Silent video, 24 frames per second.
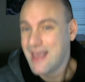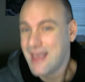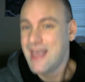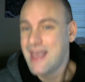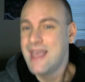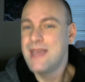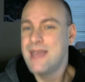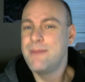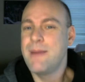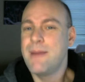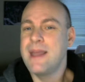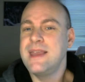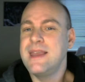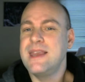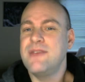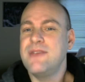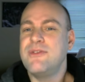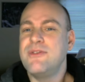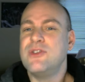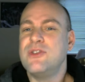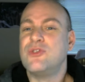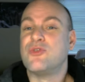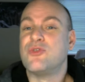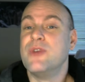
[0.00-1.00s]
He might
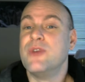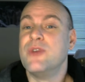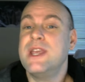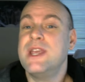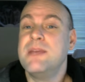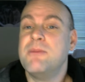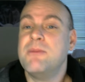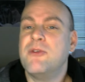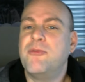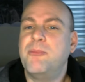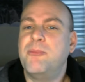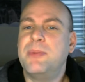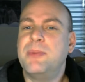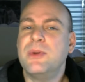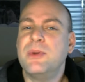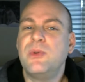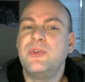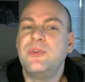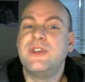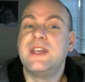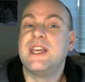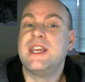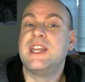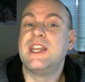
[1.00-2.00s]
even dream of
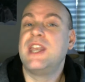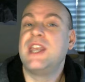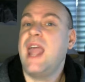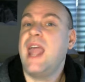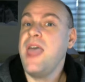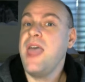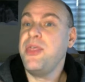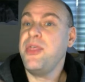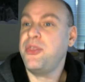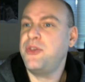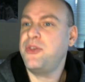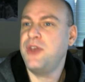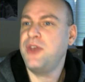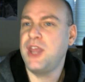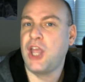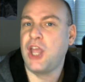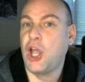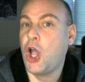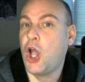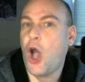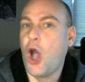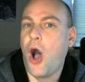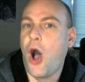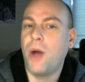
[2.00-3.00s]
building an ethnic
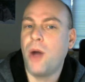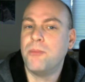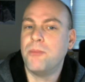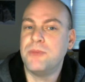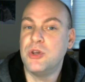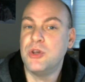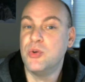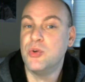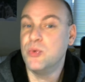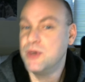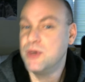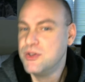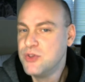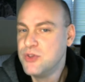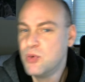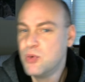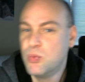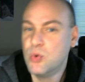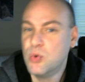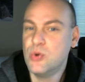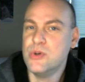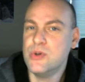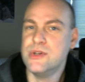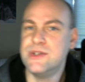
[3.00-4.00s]
commune in the
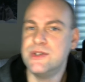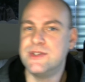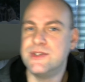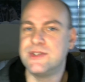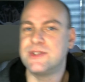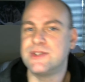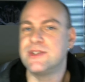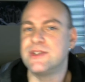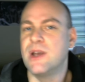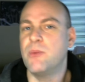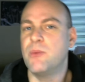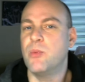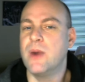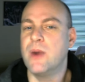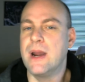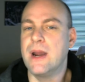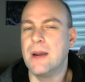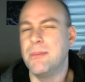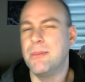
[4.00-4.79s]
woods somewhere,